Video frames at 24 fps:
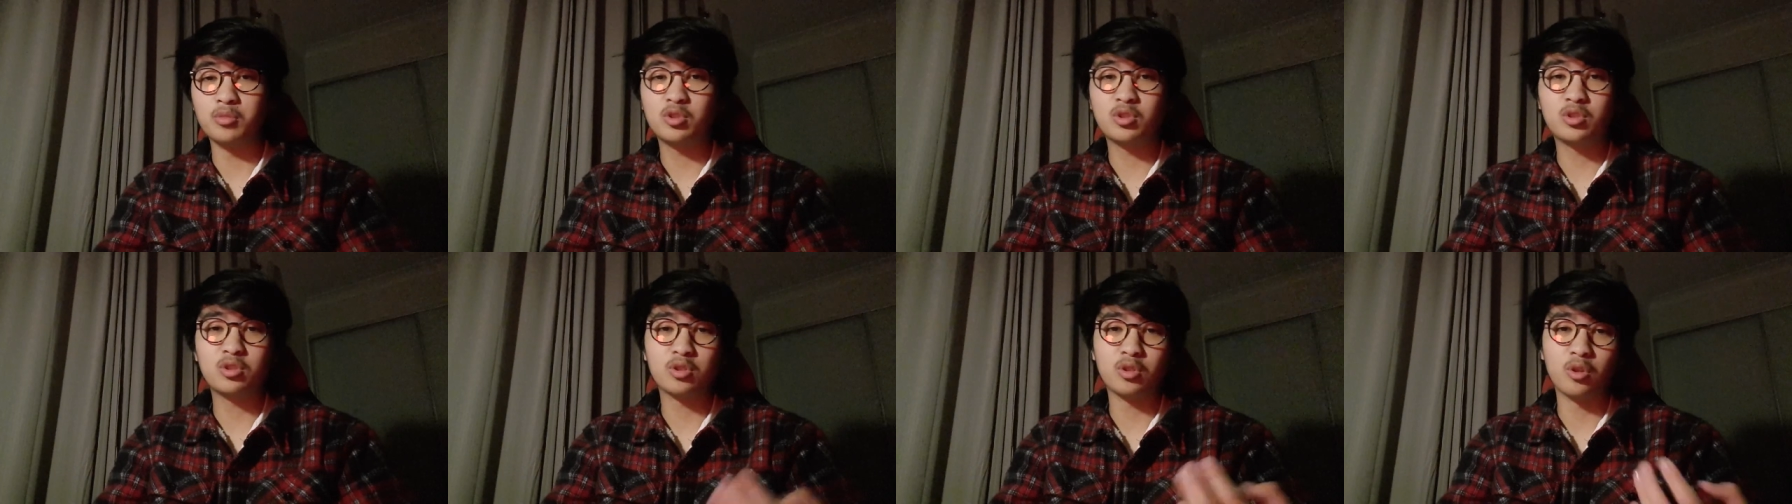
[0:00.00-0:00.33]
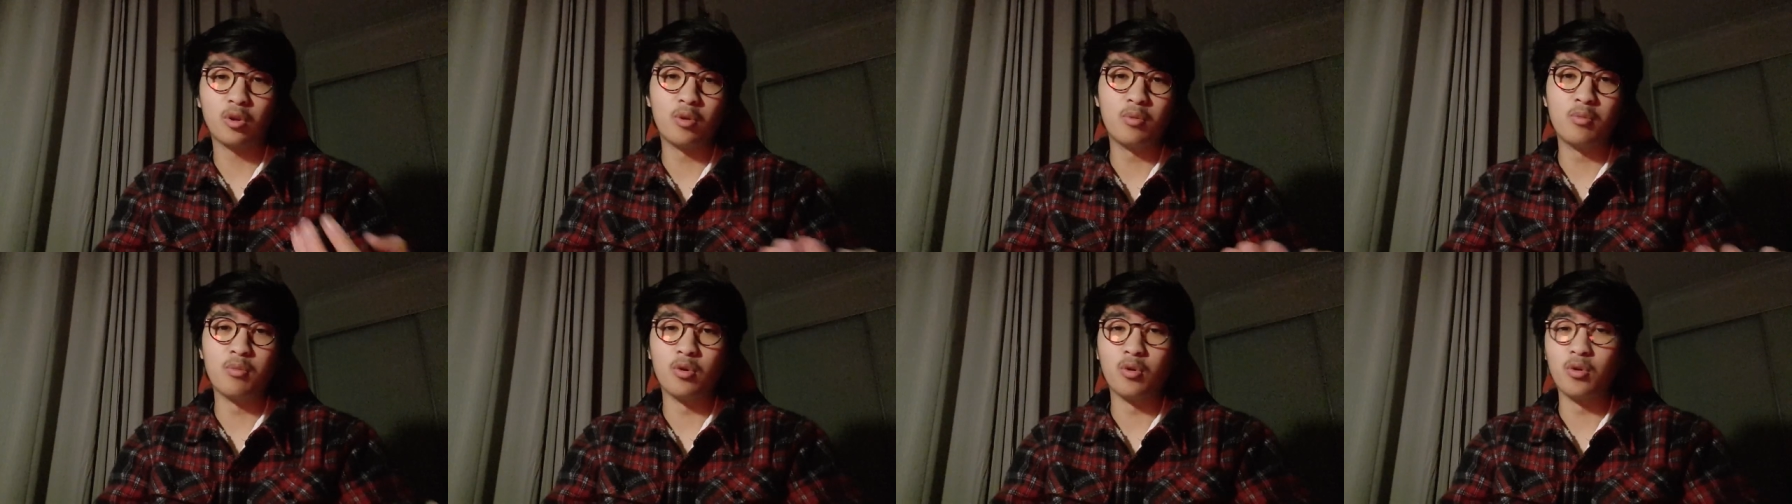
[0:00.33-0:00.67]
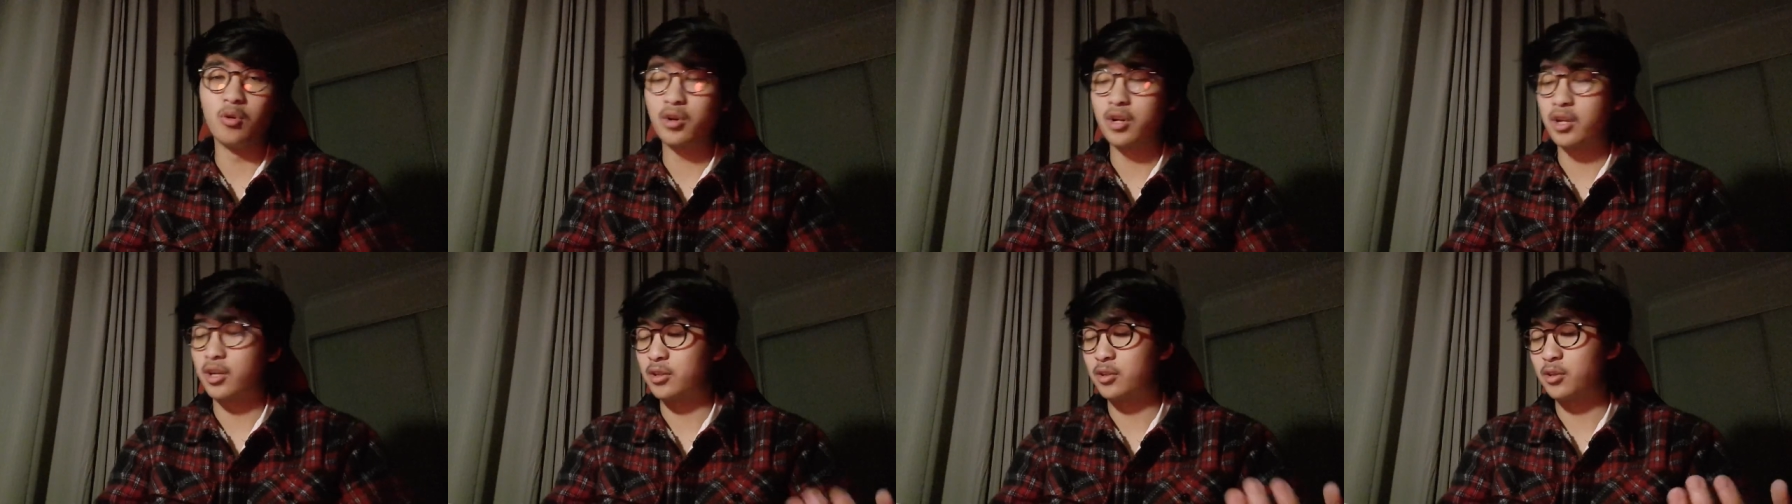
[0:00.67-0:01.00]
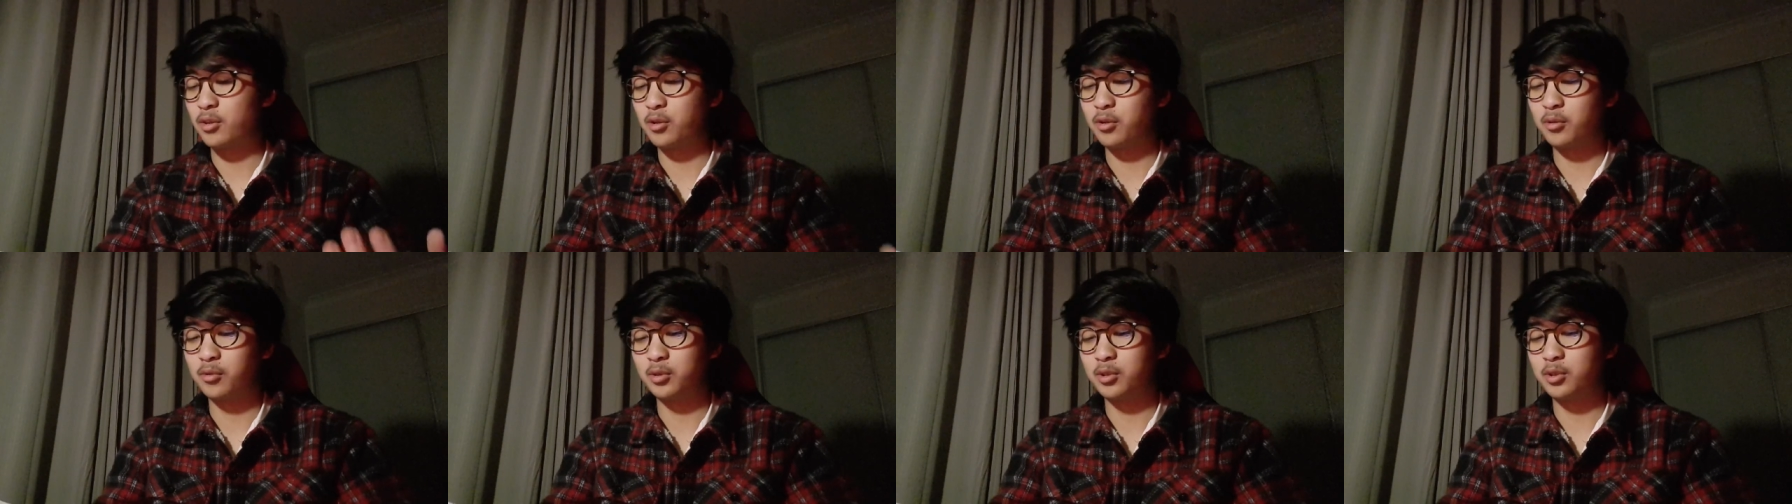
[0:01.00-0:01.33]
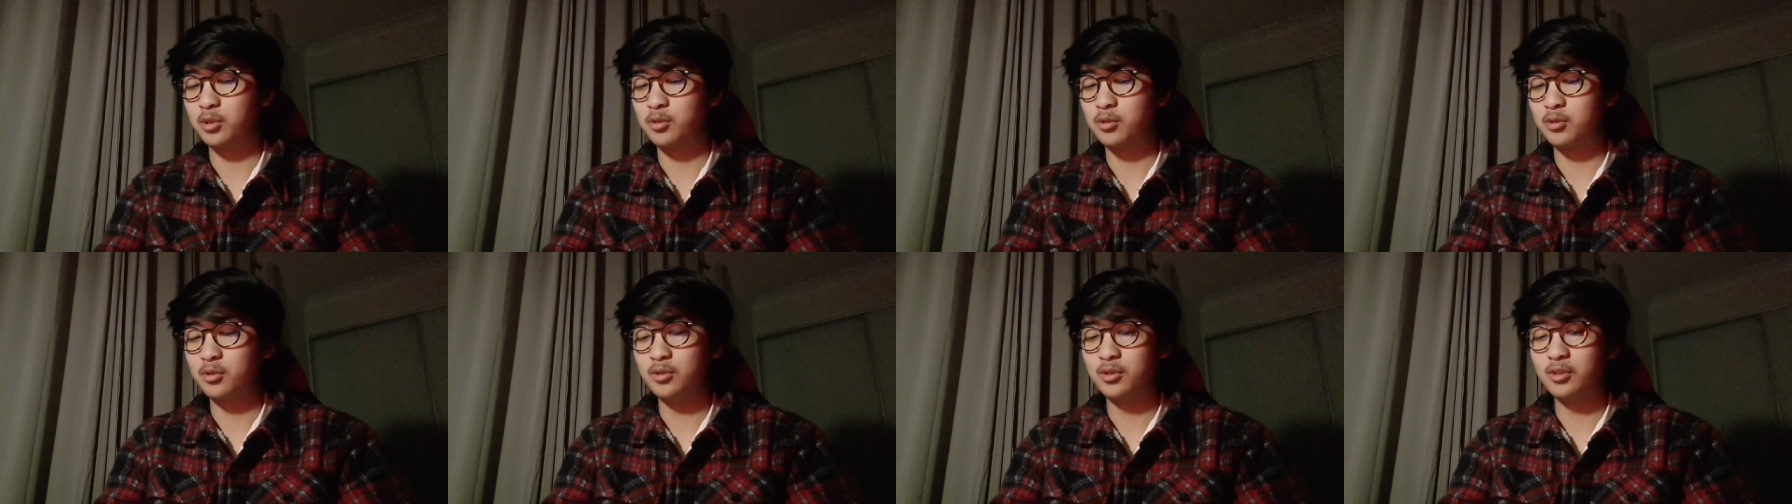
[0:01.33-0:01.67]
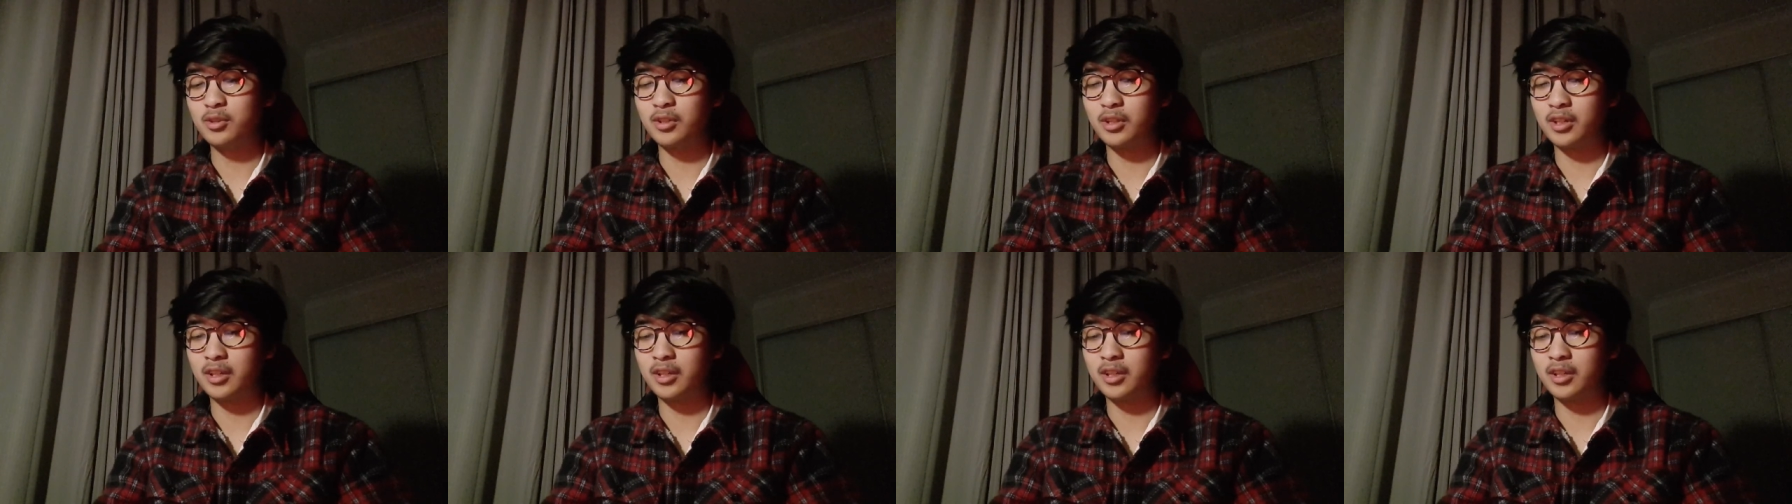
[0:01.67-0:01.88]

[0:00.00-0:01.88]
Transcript: so bored. I don't know what to do,